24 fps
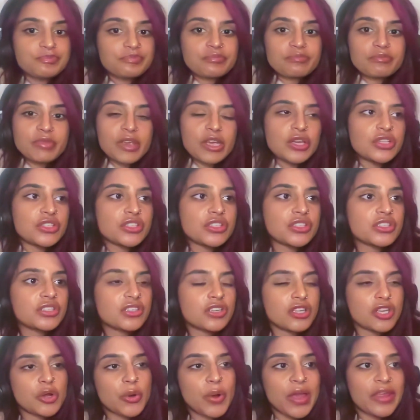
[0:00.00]
because
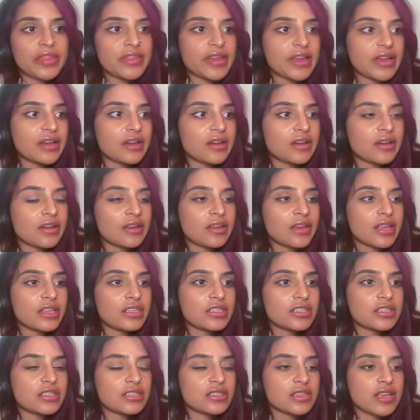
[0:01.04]
I think
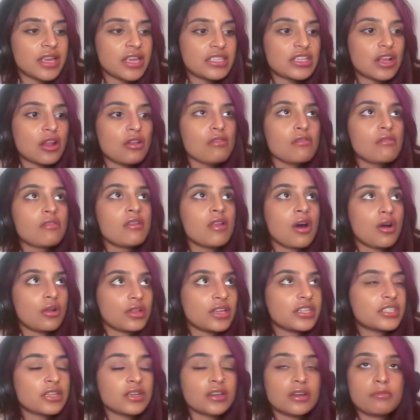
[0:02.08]
it's
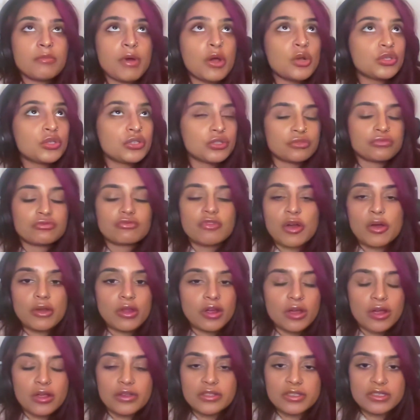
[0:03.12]
an emotional roller
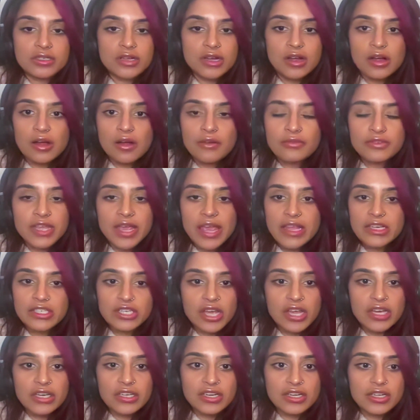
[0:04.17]
coaster after getting
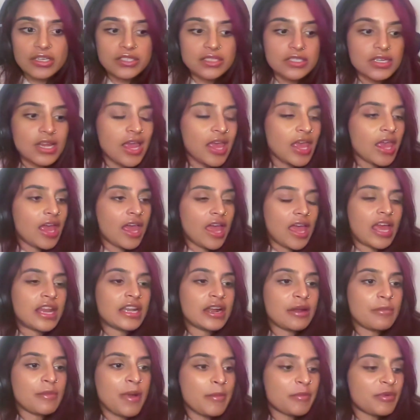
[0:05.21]
diagnosed. And I
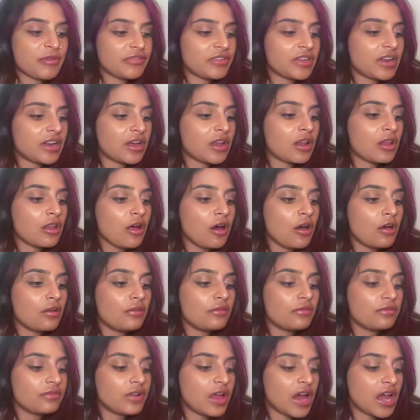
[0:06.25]
remember feeling a lot of
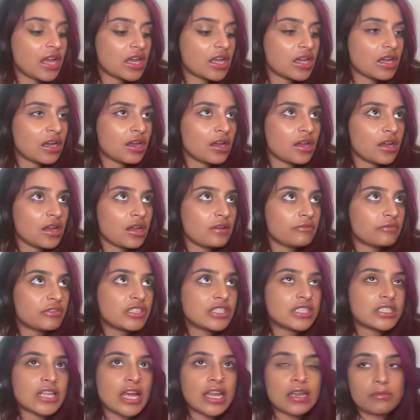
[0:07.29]
like
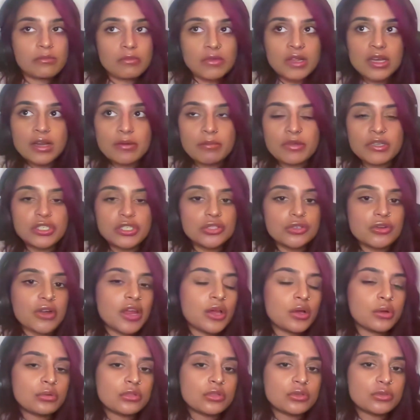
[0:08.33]
resentment and
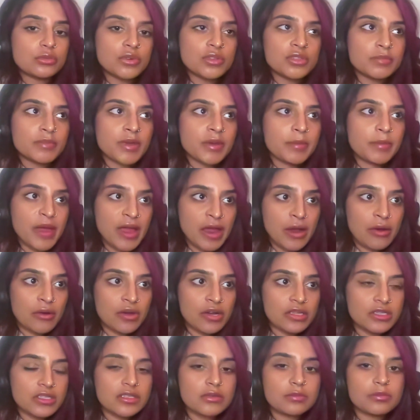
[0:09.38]
betrayal towards my
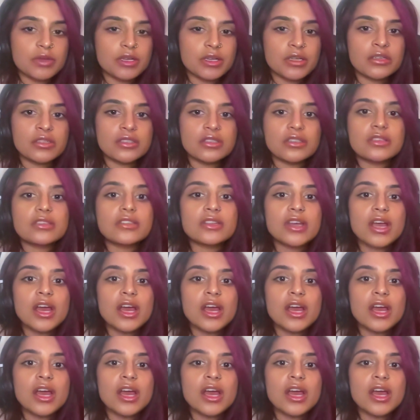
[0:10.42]
parents, because